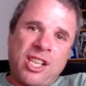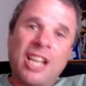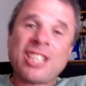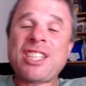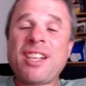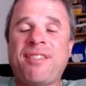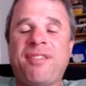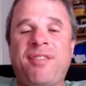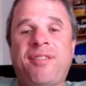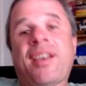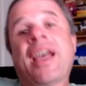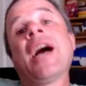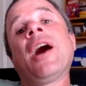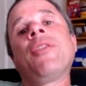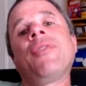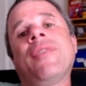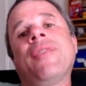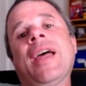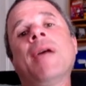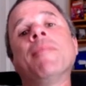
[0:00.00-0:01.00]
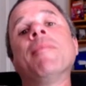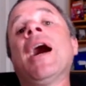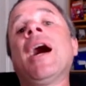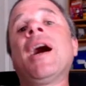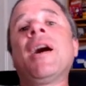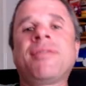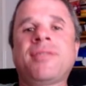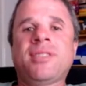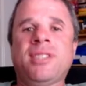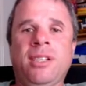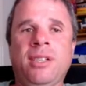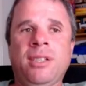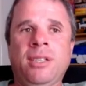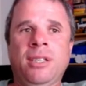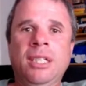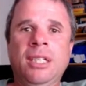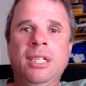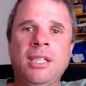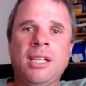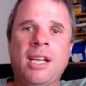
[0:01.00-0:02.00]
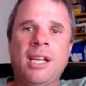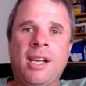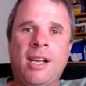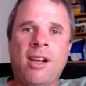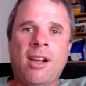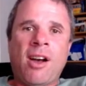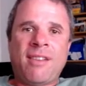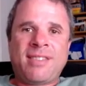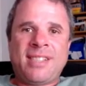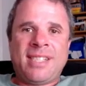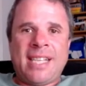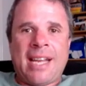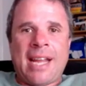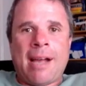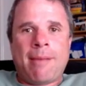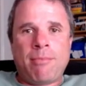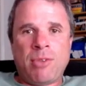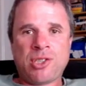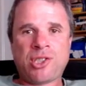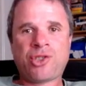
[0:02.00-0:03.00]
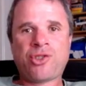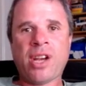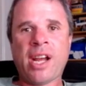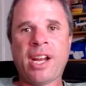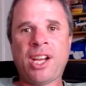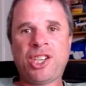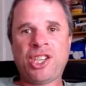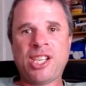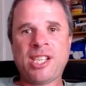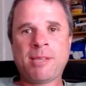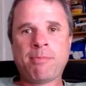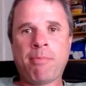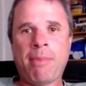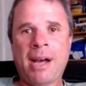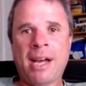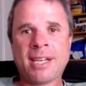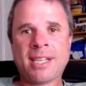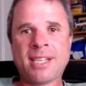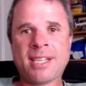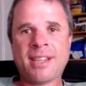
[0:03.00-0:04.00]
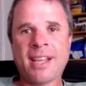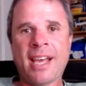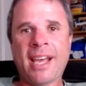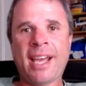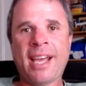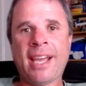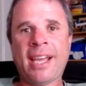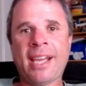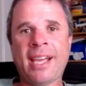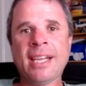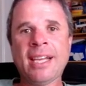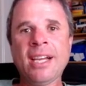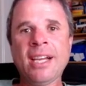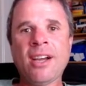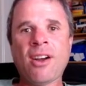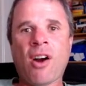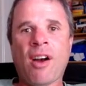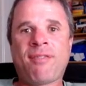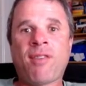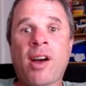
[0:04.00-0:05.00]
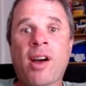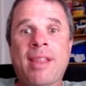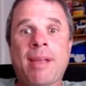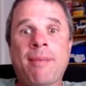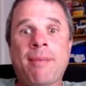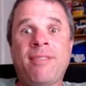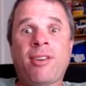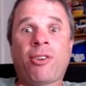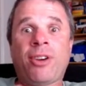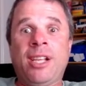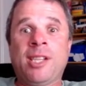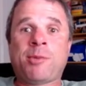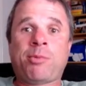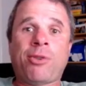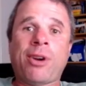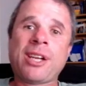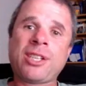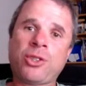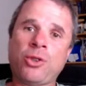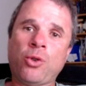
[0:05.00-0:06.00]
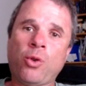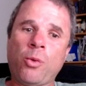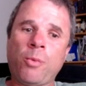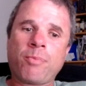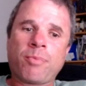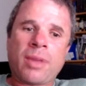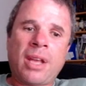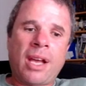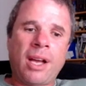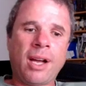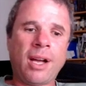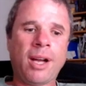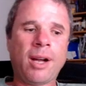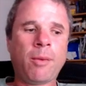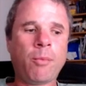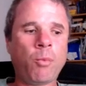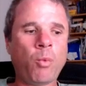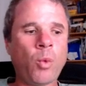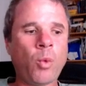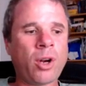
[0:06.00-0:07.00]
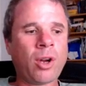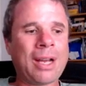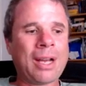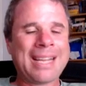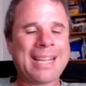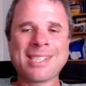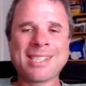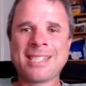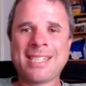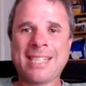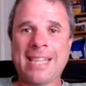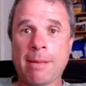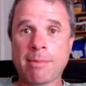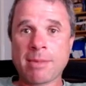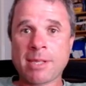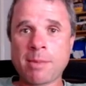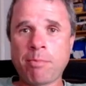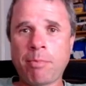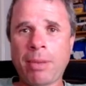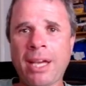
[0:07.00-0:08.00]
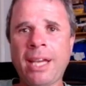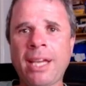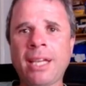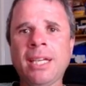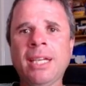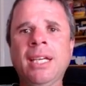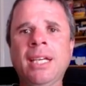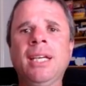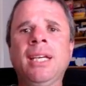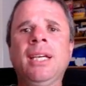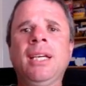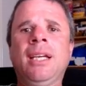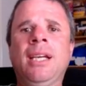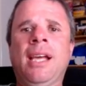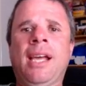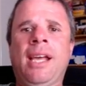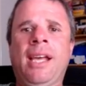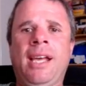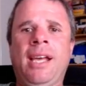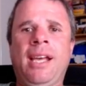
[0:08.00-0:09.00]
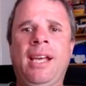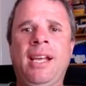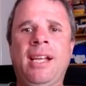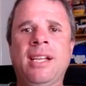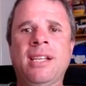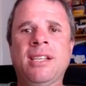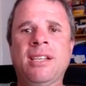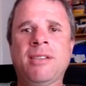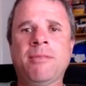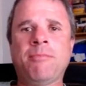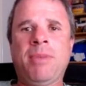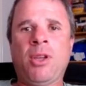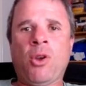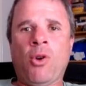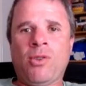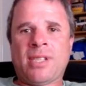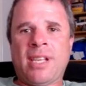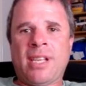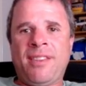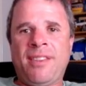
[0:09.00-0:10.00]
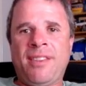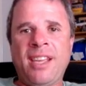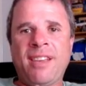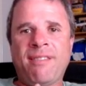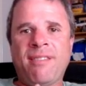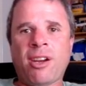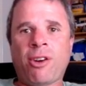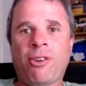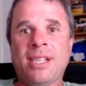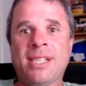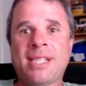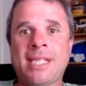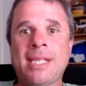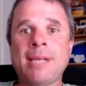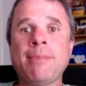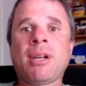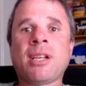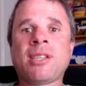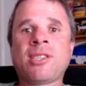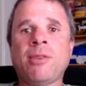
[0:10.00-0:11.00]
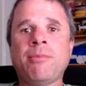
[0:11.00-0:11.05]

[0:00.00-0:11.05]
I actually found them after I've set out my strategies, but I find them very inspirational when I listen to them speak, and because they think very similar to